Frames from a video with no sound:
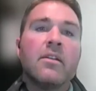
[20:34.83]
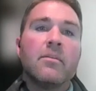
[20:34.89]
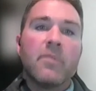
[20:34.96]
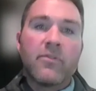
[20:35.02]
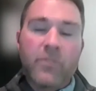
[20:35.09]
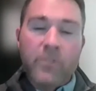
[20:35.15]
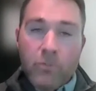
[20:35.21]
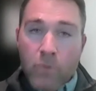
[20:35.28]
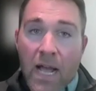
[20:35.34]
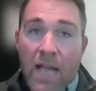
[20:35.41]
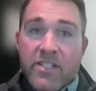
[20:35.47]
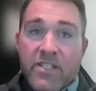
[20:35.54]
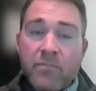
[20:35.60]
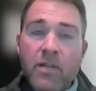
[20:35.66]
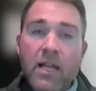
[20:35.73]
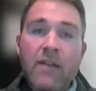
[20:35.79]
But for the
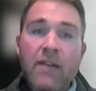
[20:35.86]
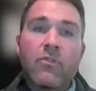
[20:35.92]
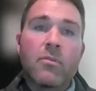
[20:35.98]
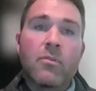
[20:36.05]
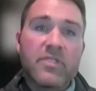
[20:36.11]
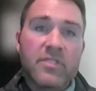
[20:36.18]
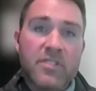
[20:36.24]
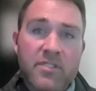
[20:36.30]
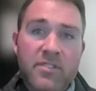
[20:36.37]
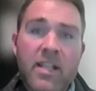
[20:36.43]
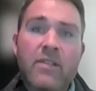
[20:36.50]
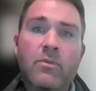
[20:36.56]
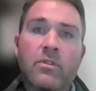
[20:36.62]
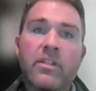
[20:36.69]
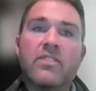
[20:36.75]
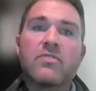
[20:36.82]
RiaGev platform, the
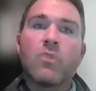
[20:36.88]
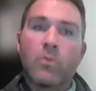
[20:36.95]
sustained release,